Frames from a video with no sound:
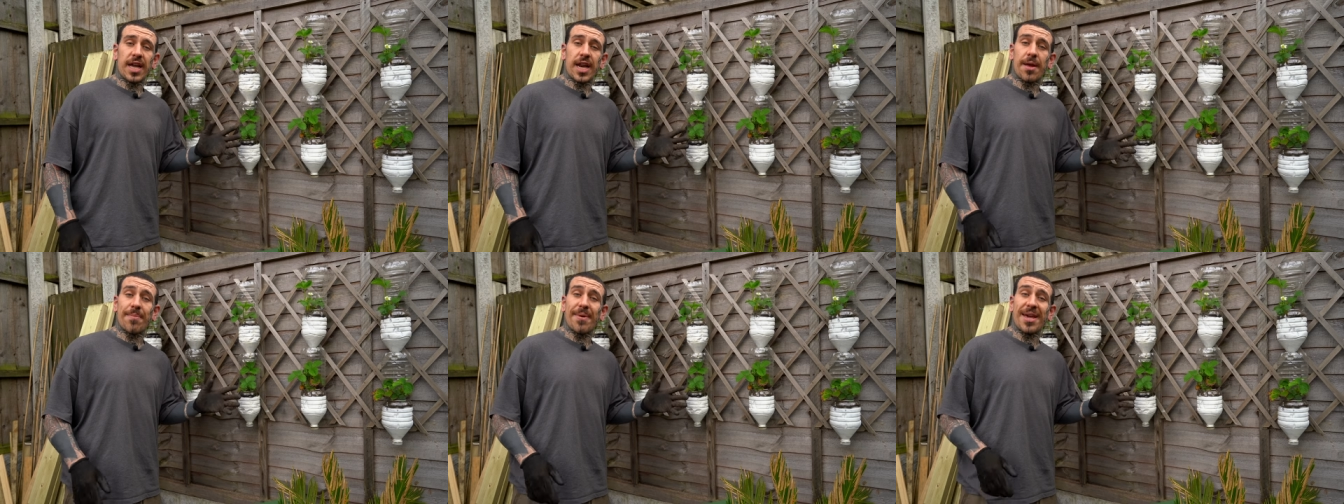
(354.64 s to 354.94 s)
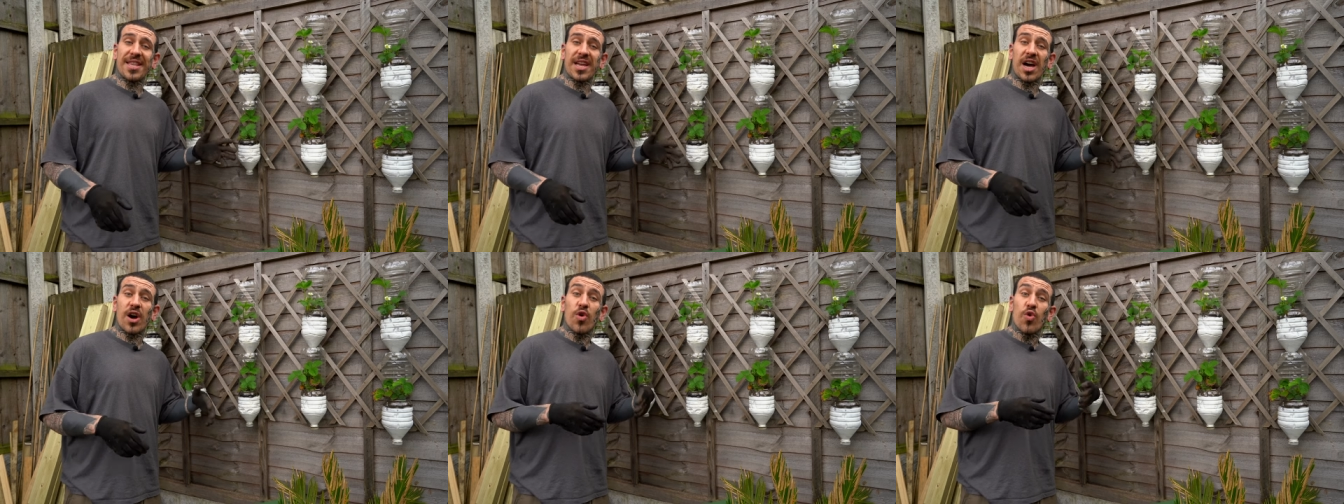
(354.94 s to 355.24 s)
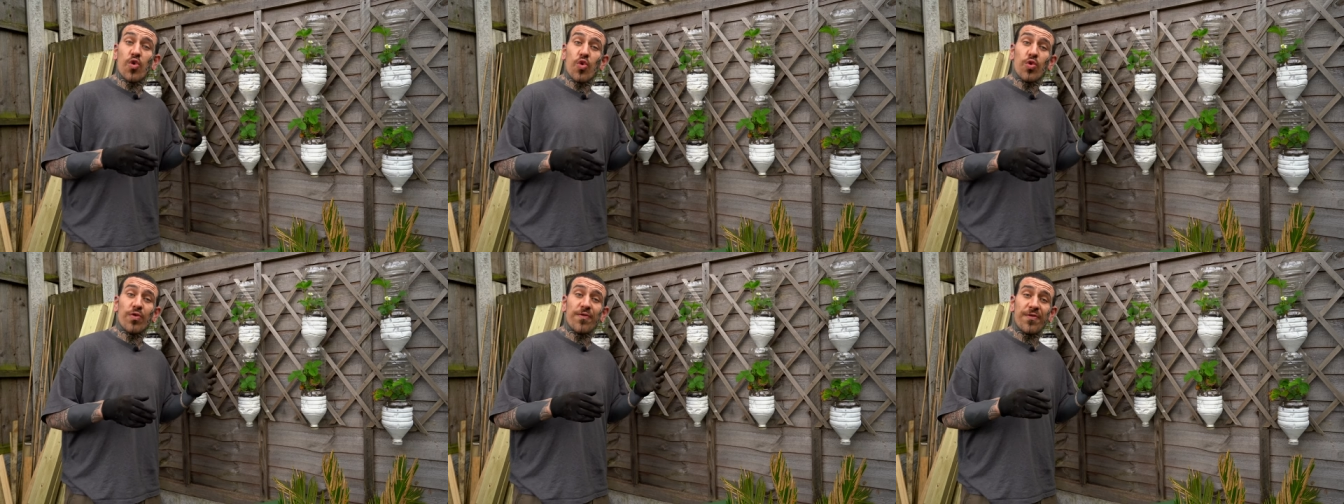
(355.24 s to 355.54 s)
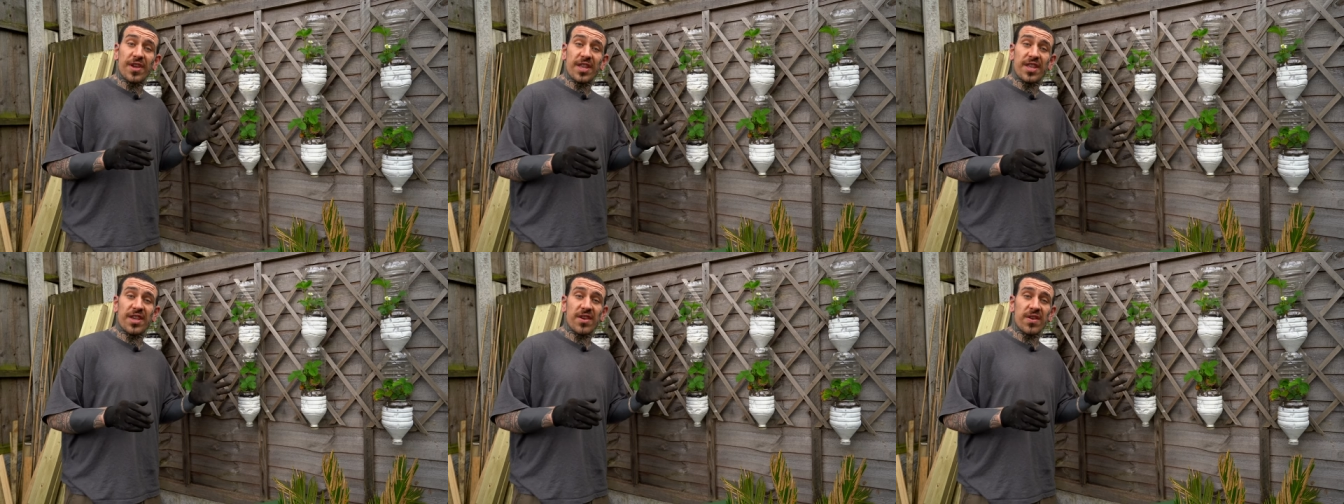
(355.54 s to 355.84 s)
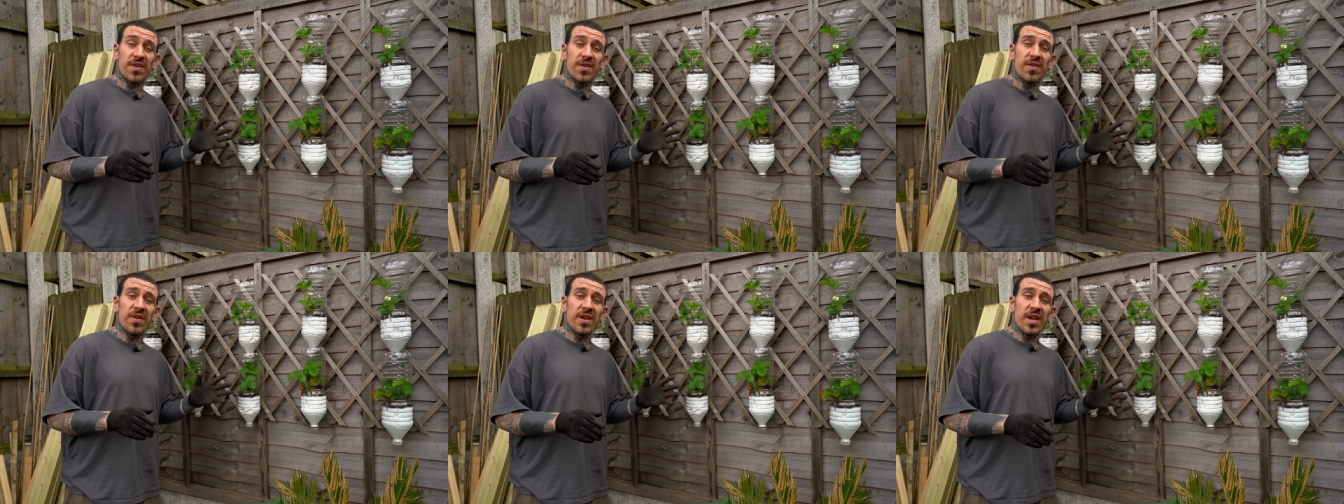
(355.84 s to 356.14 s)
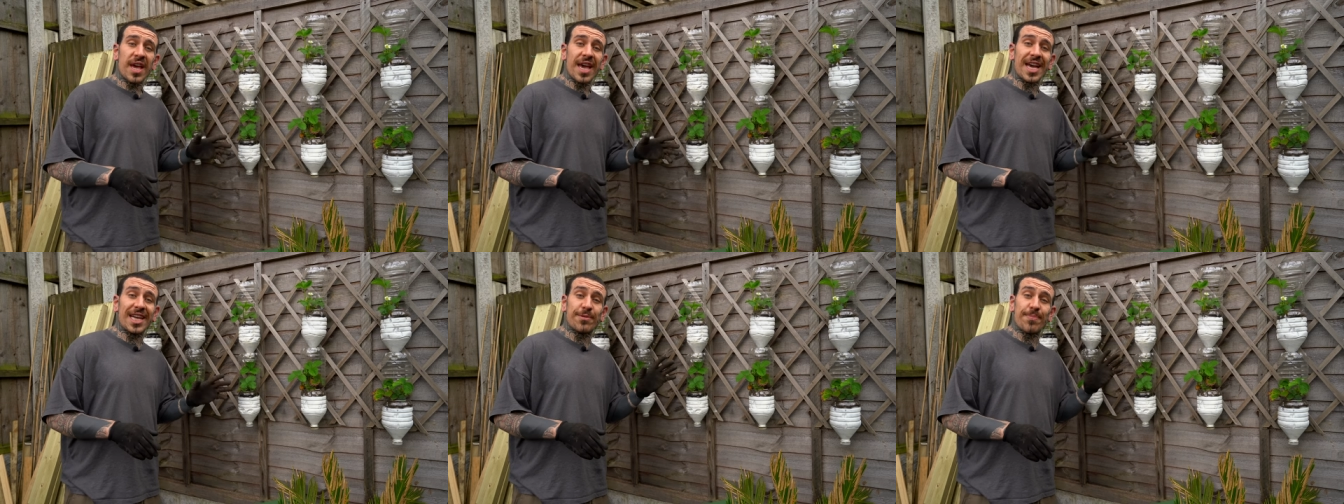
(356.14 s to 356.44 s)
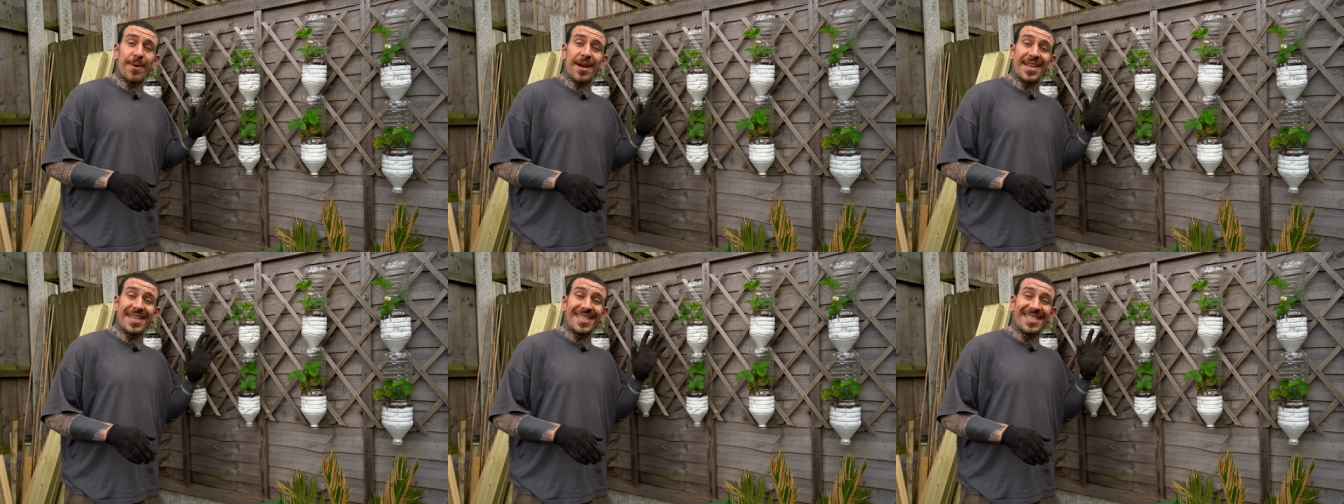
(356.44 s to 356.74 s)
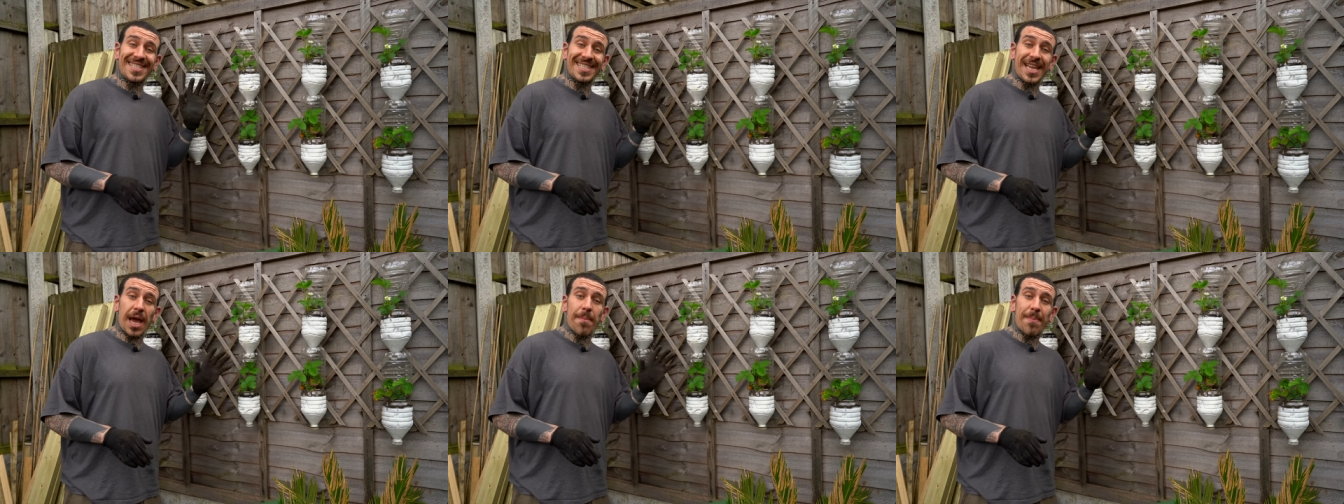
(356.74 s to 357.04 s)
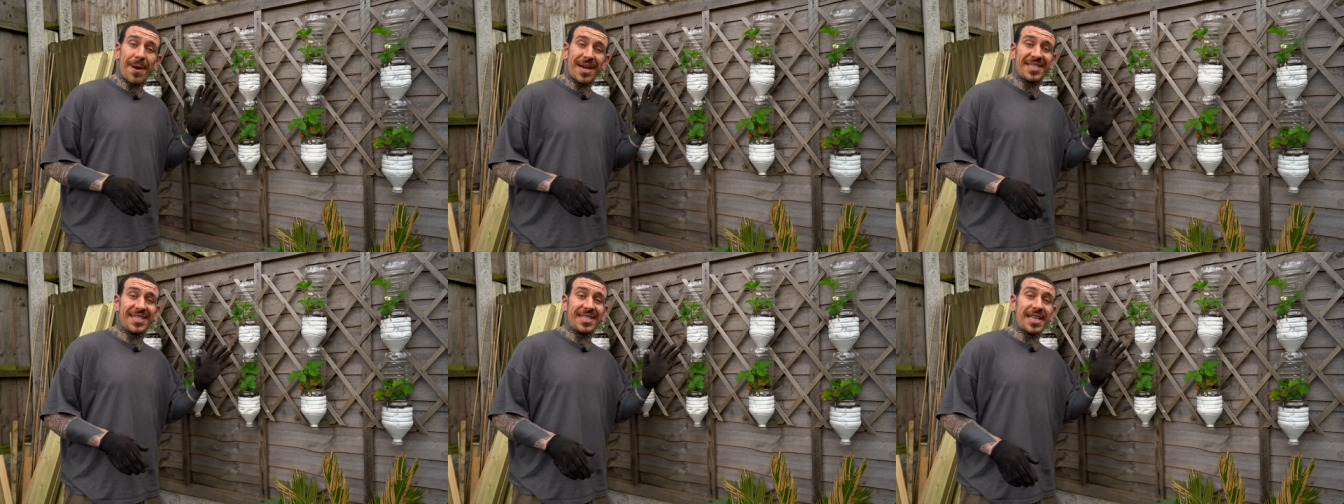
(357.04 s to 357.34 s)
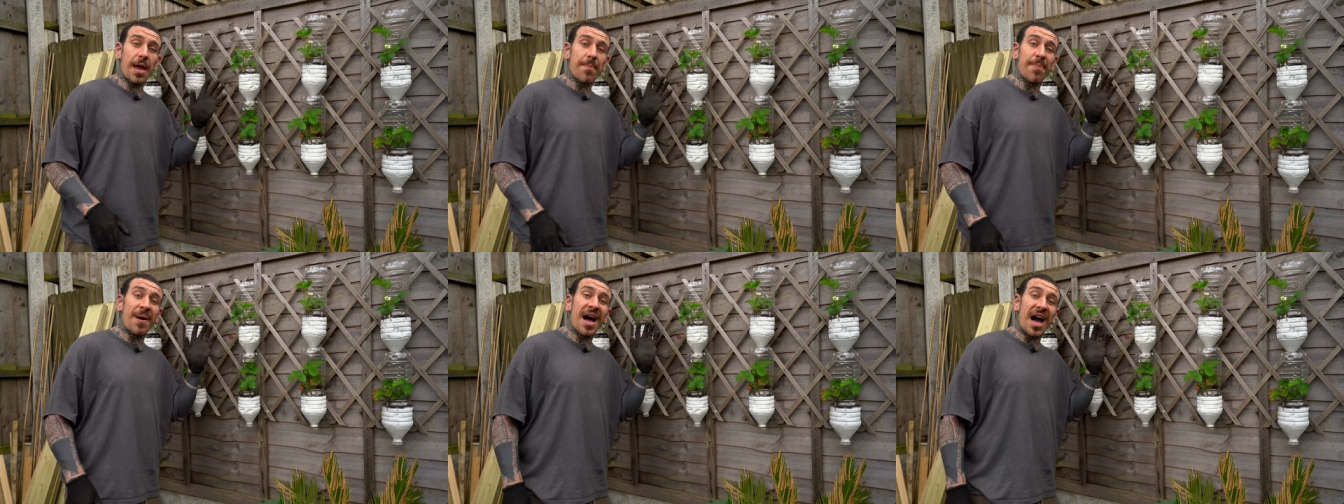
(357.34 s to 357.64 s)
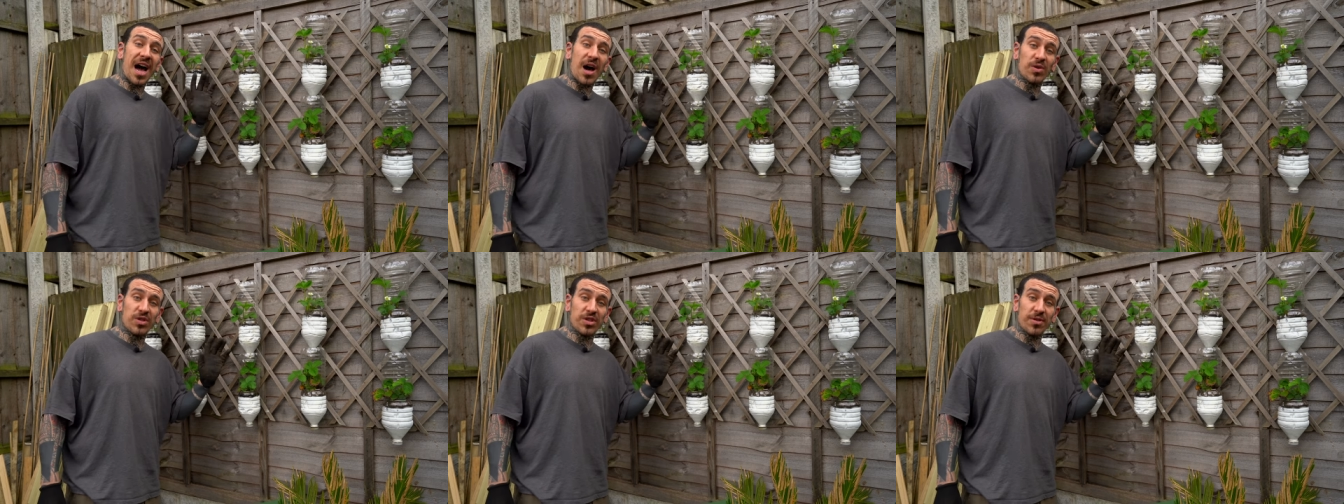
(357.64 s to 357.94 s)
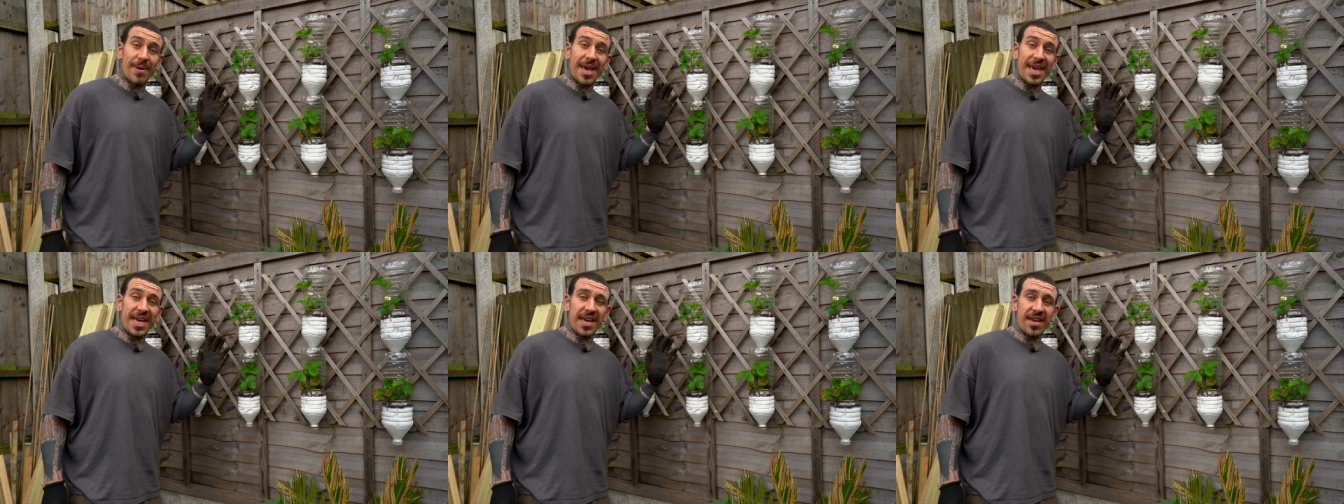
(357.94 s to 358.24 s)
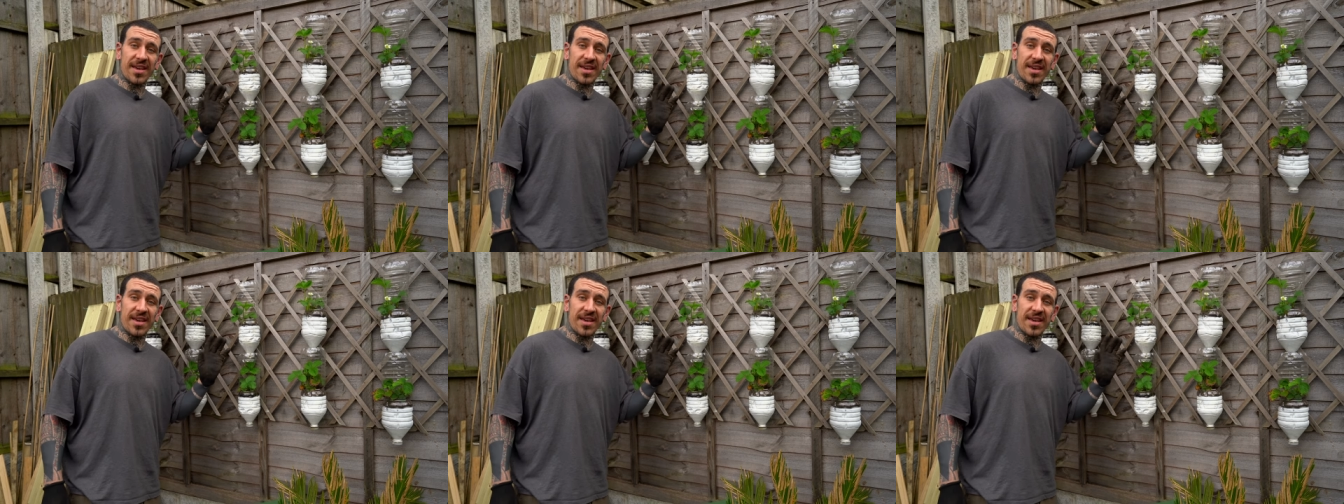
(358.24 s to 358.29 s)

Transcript: and I made a whole video explaining step by step how to make